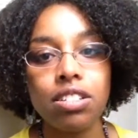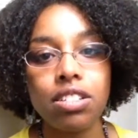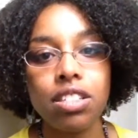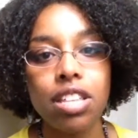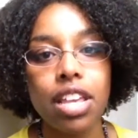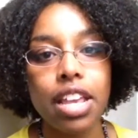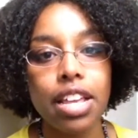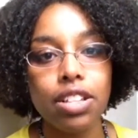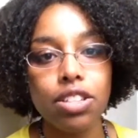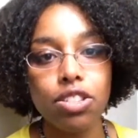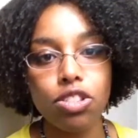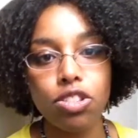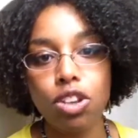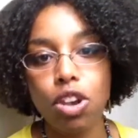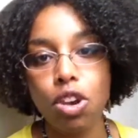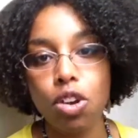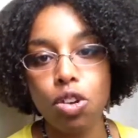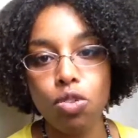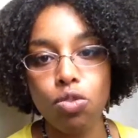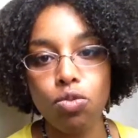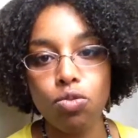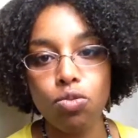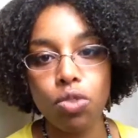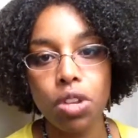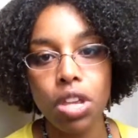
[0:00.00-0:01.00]
that
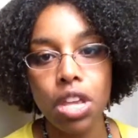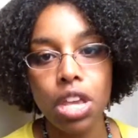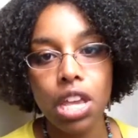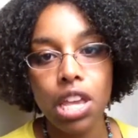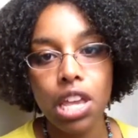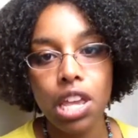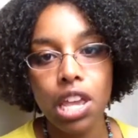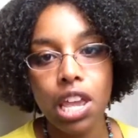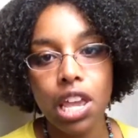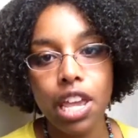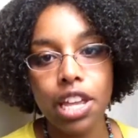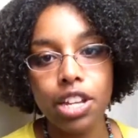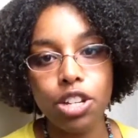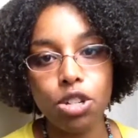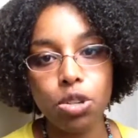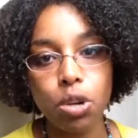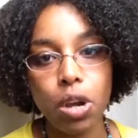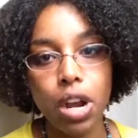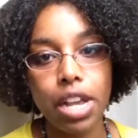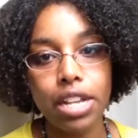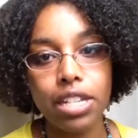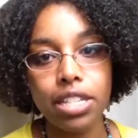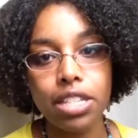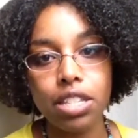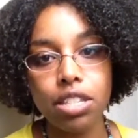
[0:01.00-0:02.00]
zone and
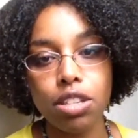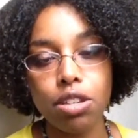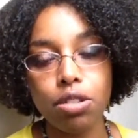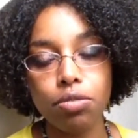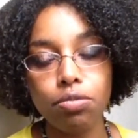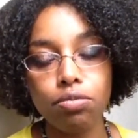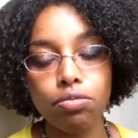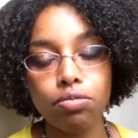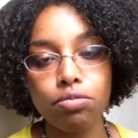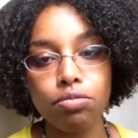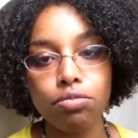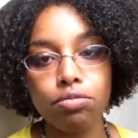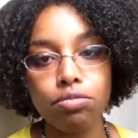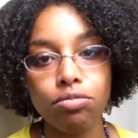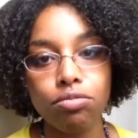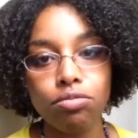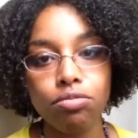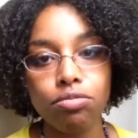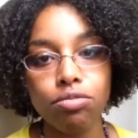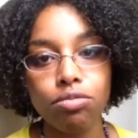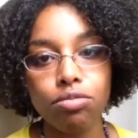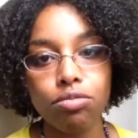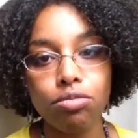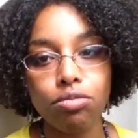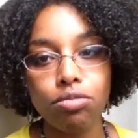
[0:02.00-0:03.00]
try some
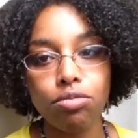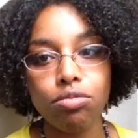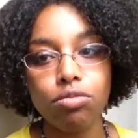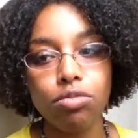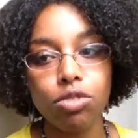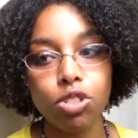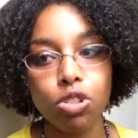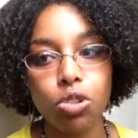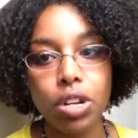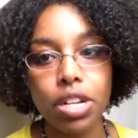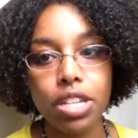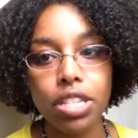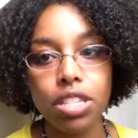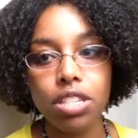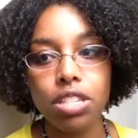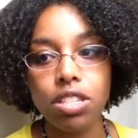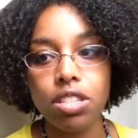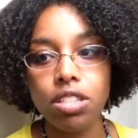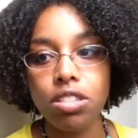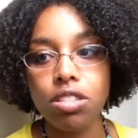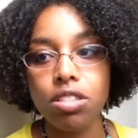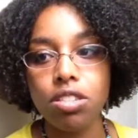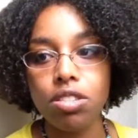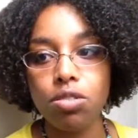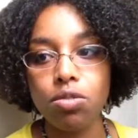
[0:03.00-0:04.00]

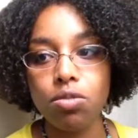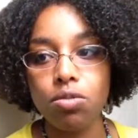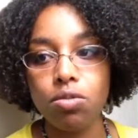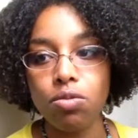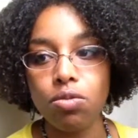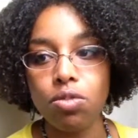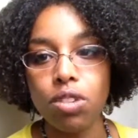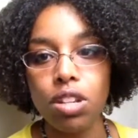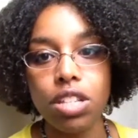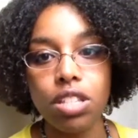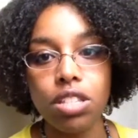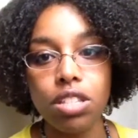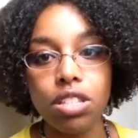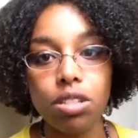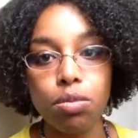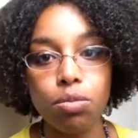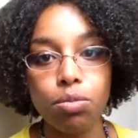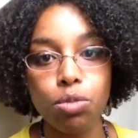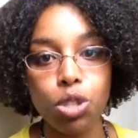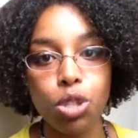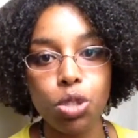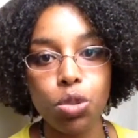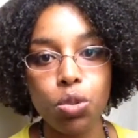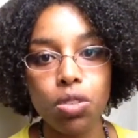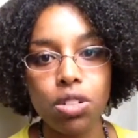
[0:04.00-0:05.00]
dresses soon and some
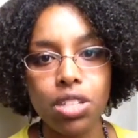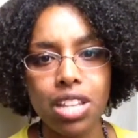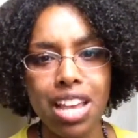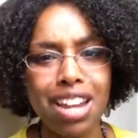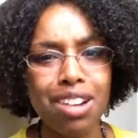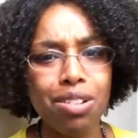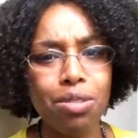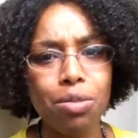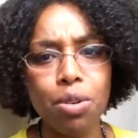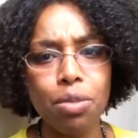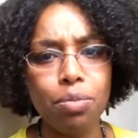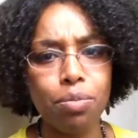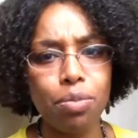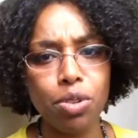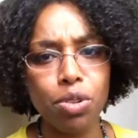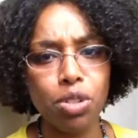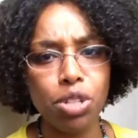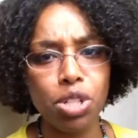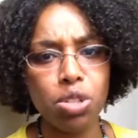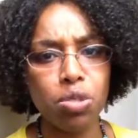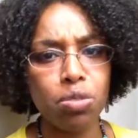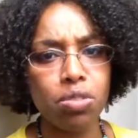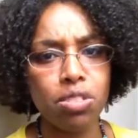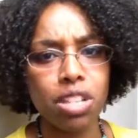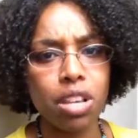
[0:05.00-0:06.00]
shorts. I don't want booty
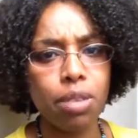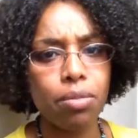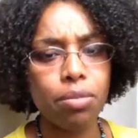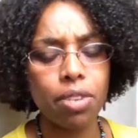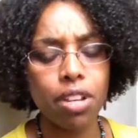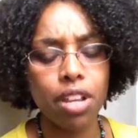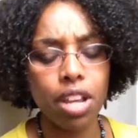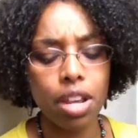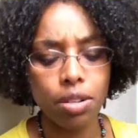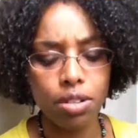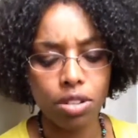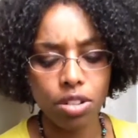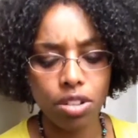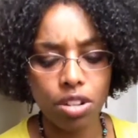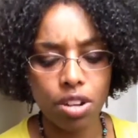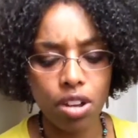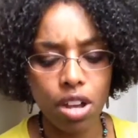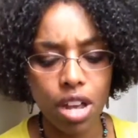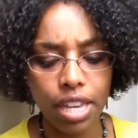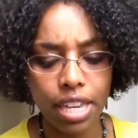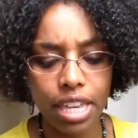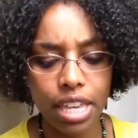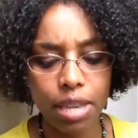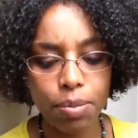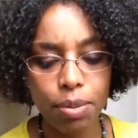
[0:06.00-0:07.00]
shorts. I'm, you know,
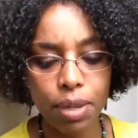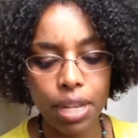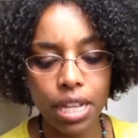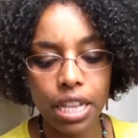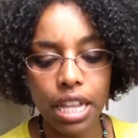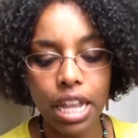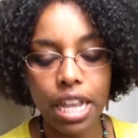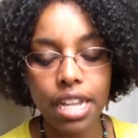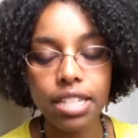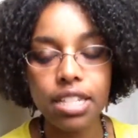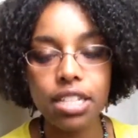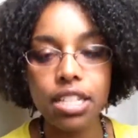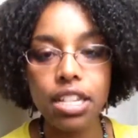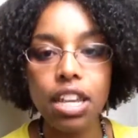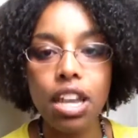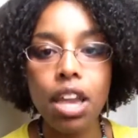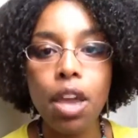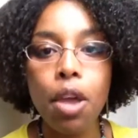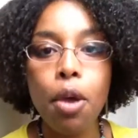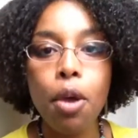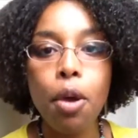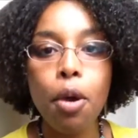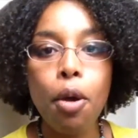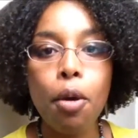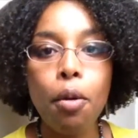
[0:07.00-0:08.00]
I keep it classy,
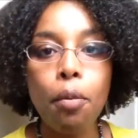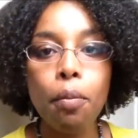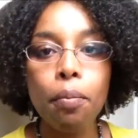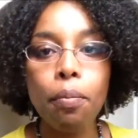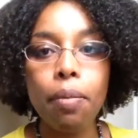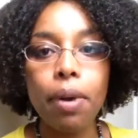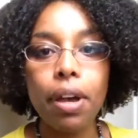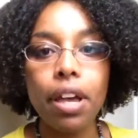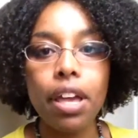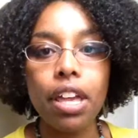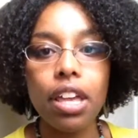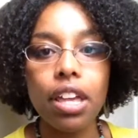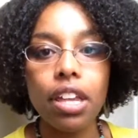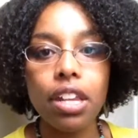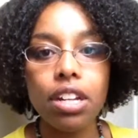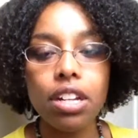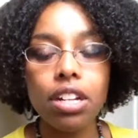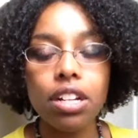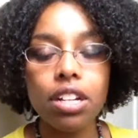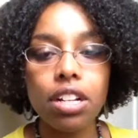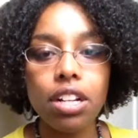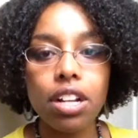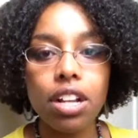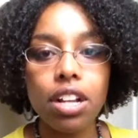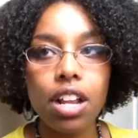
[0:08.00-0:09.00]
but
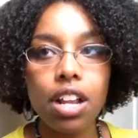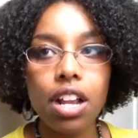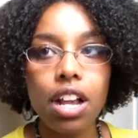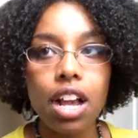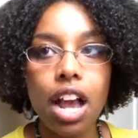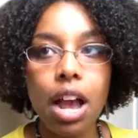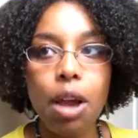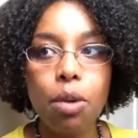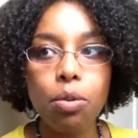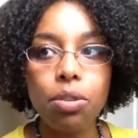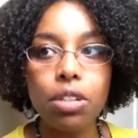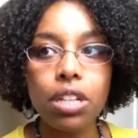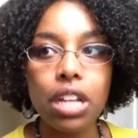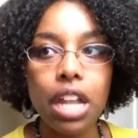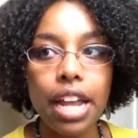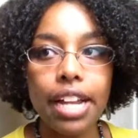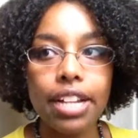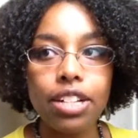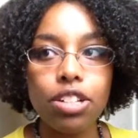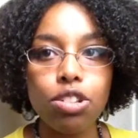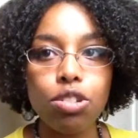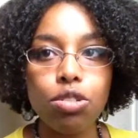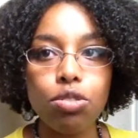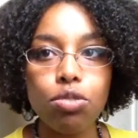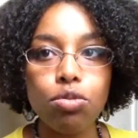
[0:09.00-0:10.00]
I would
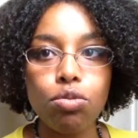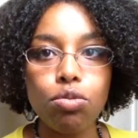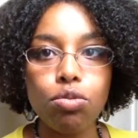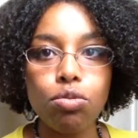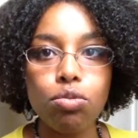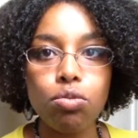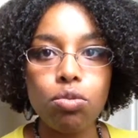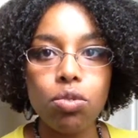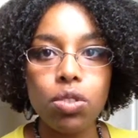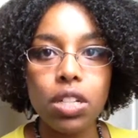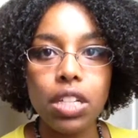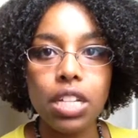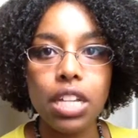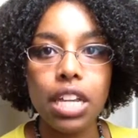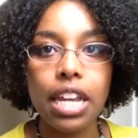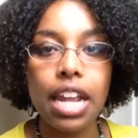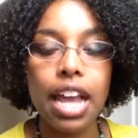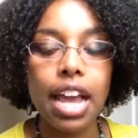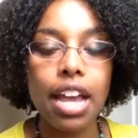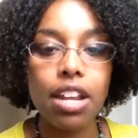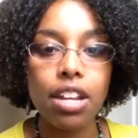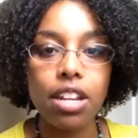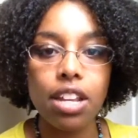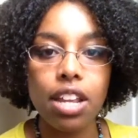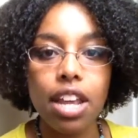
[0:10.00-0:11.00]
like to get
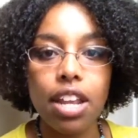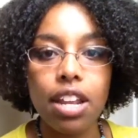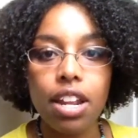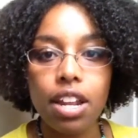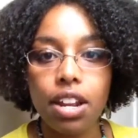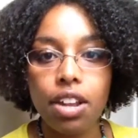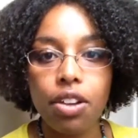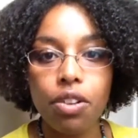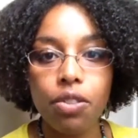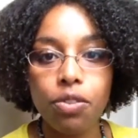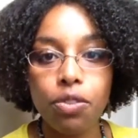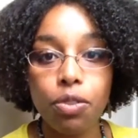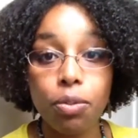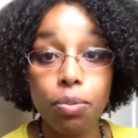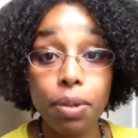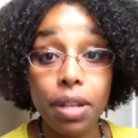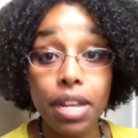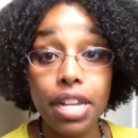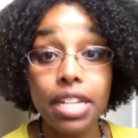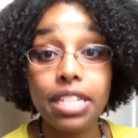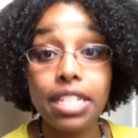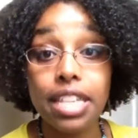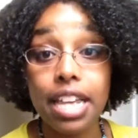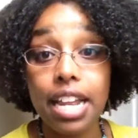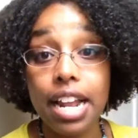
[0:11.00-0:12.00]
out of the
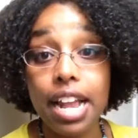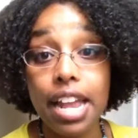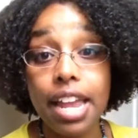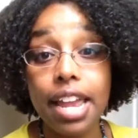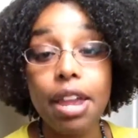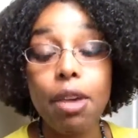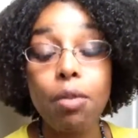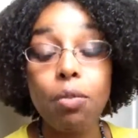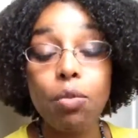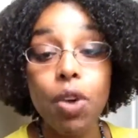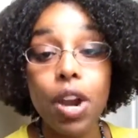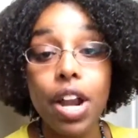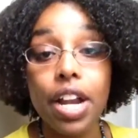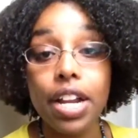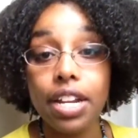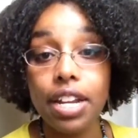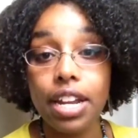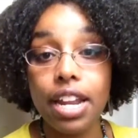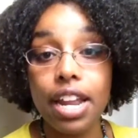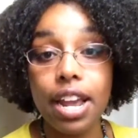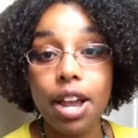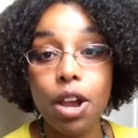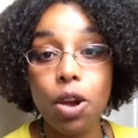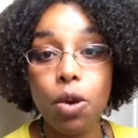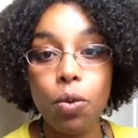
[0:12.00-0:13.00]
place that I am right
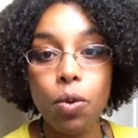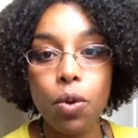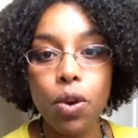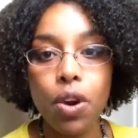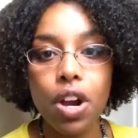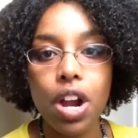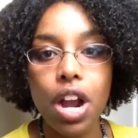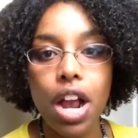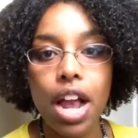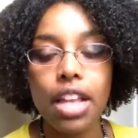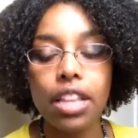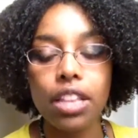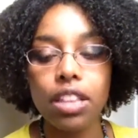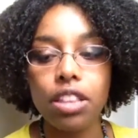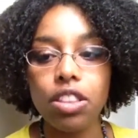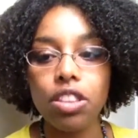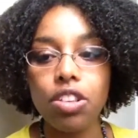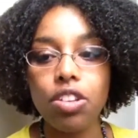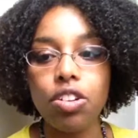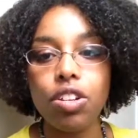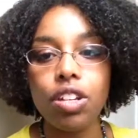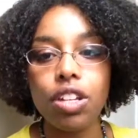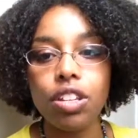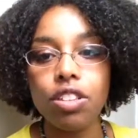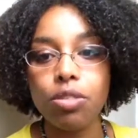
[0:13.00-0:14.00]
now, where I
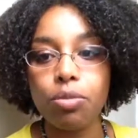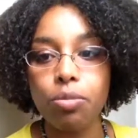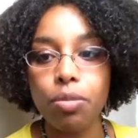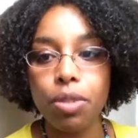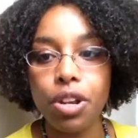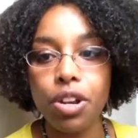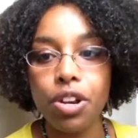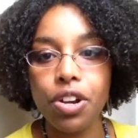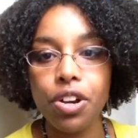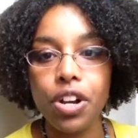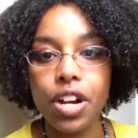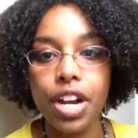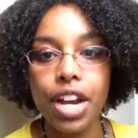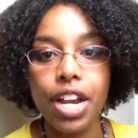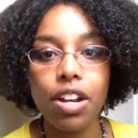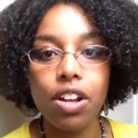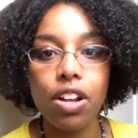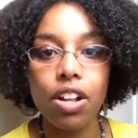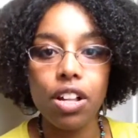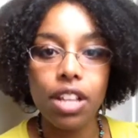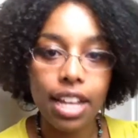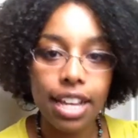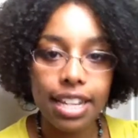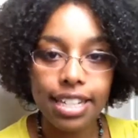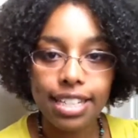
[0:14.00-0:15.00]
look in the mirror and
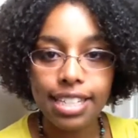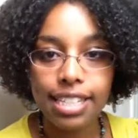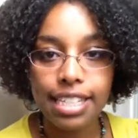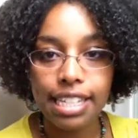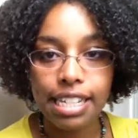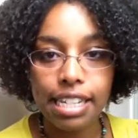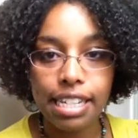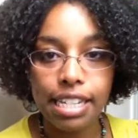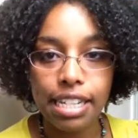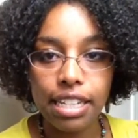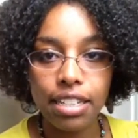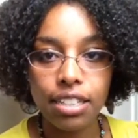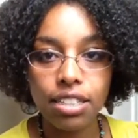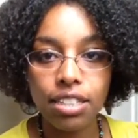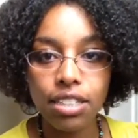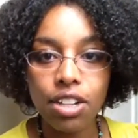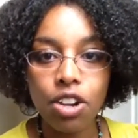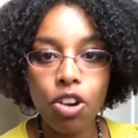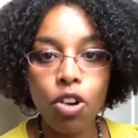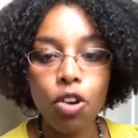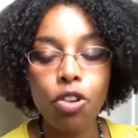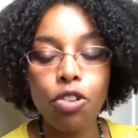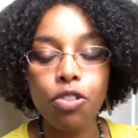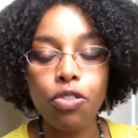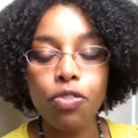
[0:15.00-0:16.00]
all I see
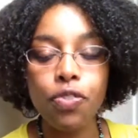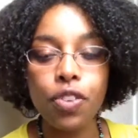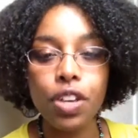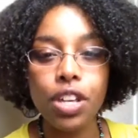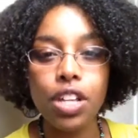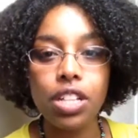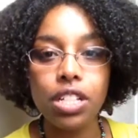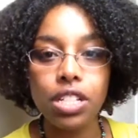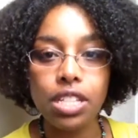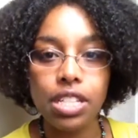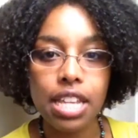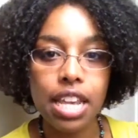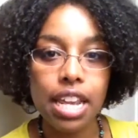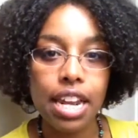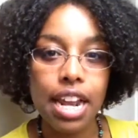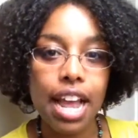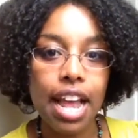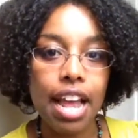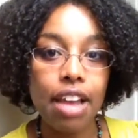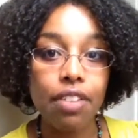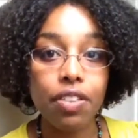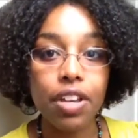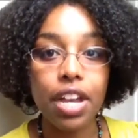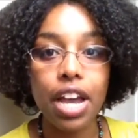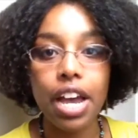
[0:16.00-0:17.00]
or feel is that I
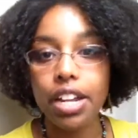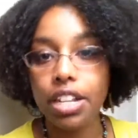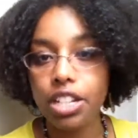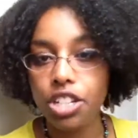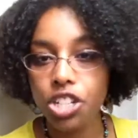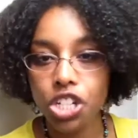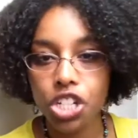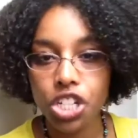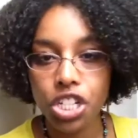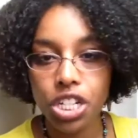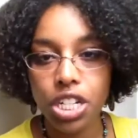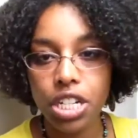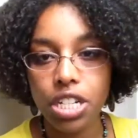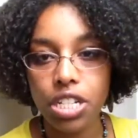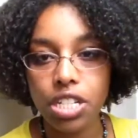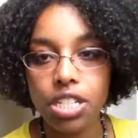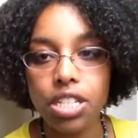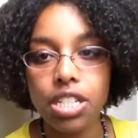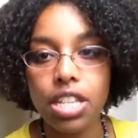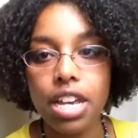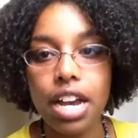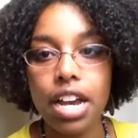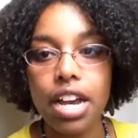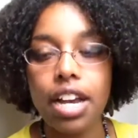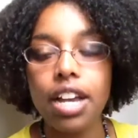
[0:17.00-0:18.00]
have cottage cheese
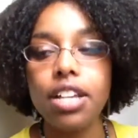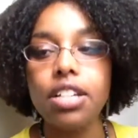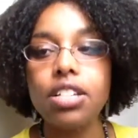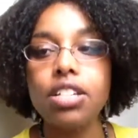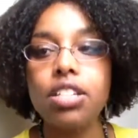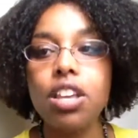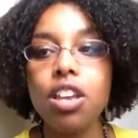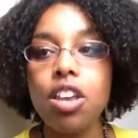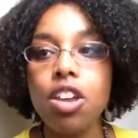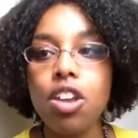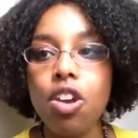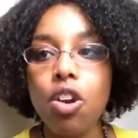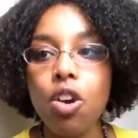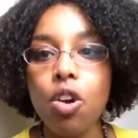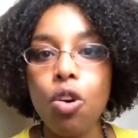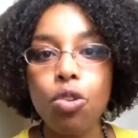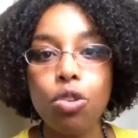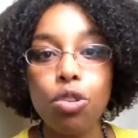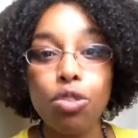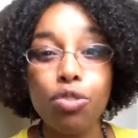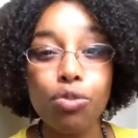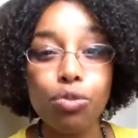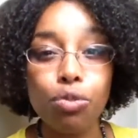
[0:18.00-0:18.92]
thighs or